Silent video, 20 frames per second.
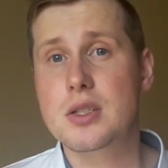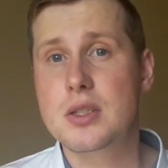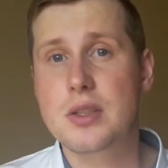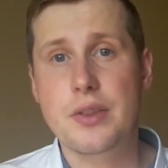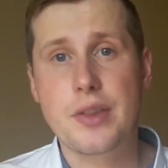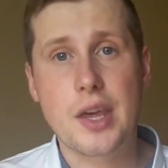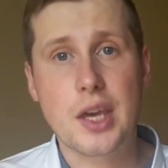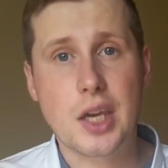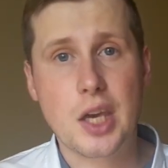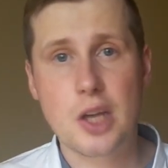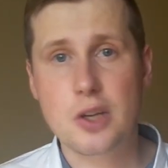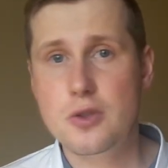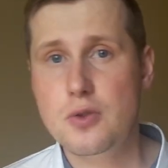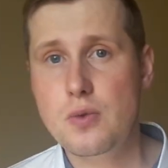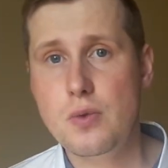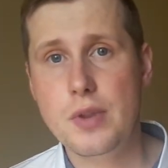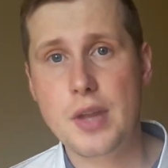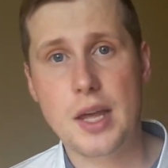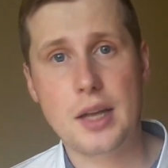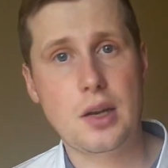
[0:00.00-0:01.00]
They can
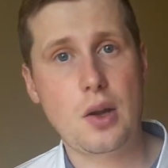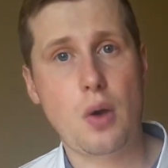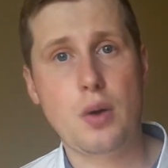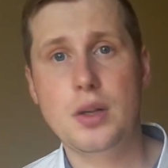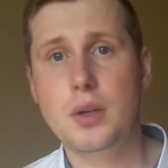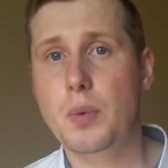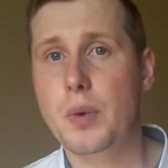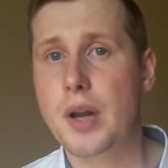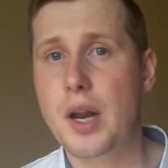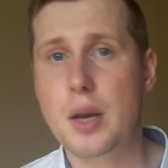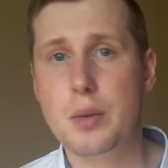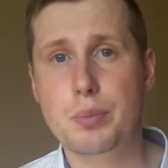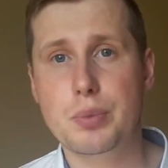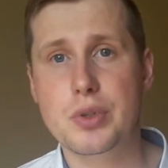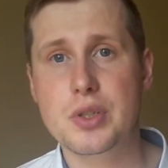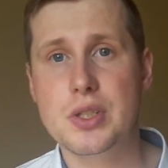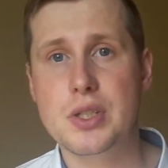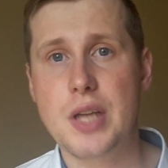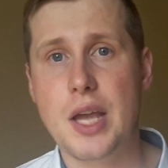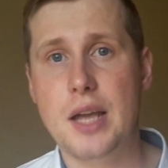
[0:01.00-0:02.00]
do that on the
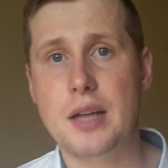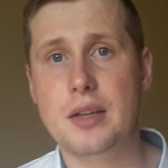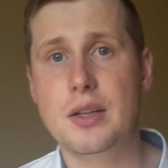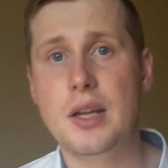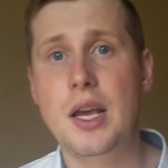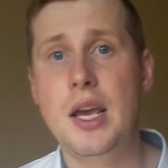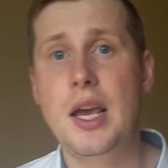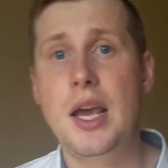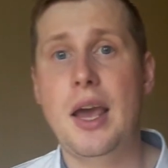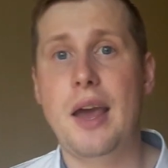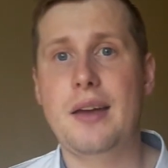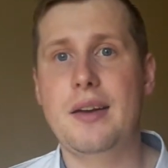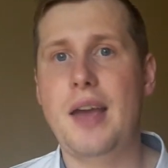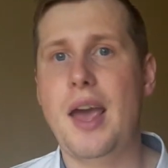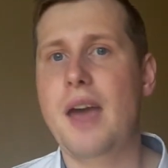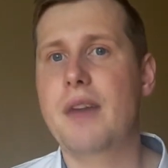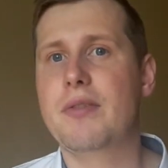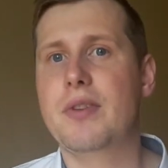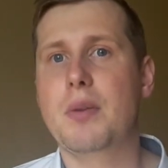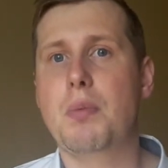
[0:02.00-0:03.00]
100%, and
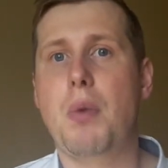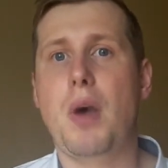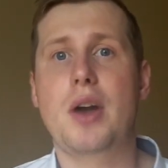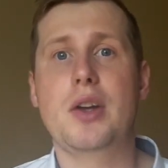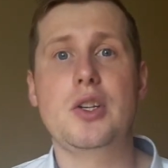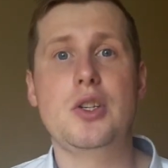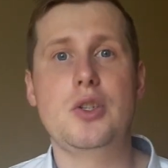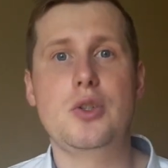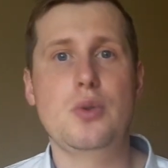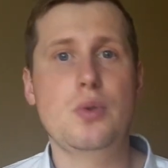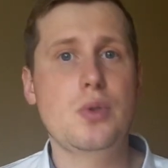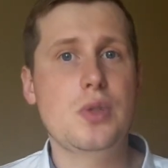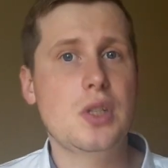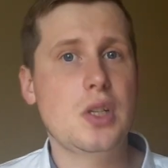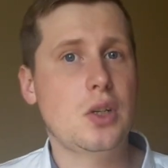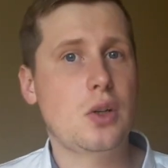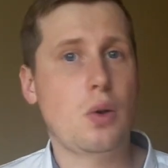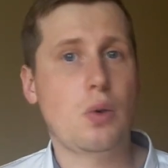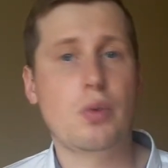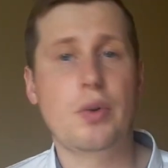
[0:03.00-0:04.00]
everybody use
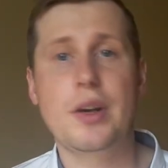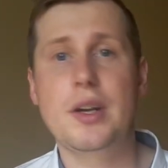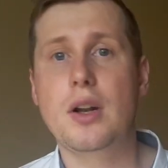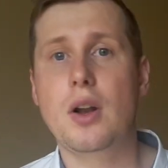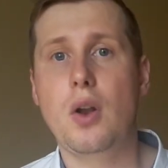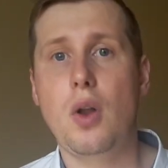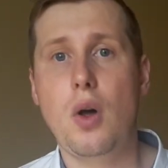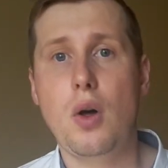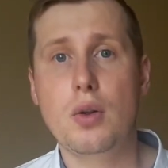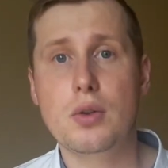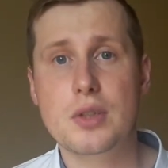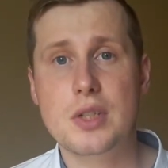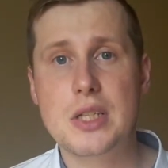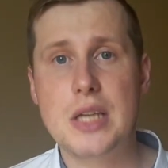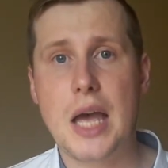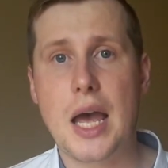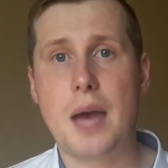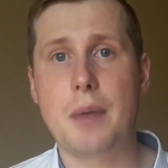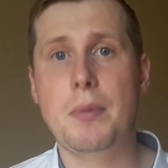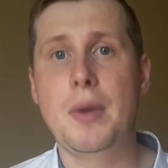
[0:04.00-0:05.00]
it already a long
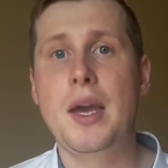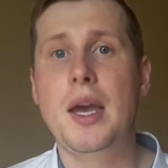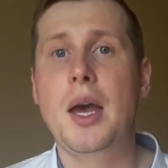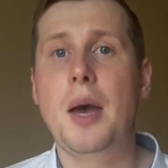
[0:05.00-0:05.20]
time.